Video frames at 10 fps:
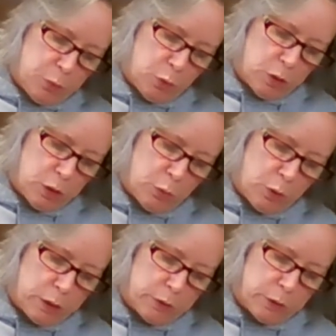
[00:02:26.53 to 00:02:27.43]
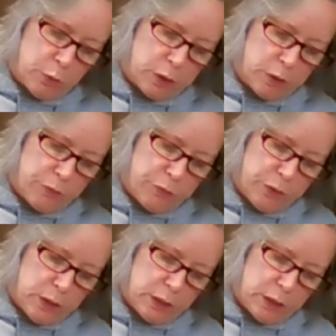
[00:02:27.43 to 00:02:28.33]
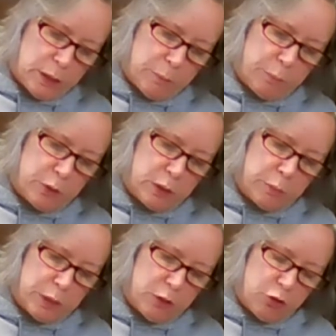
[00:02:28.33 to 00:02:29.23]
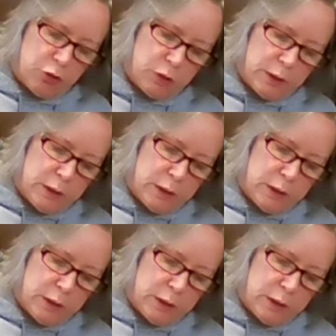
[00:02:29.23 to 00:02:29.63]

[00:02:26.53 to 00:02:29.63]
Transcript: Pour our water in. We're going to fill it up pretty much